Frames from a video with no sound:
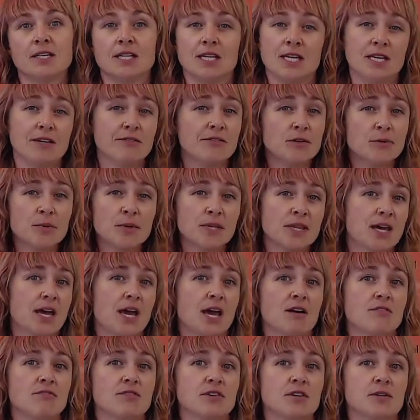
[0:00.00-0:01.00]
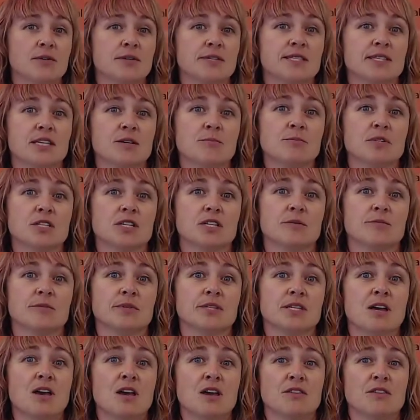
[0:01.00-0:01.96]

even when they have no symptoms,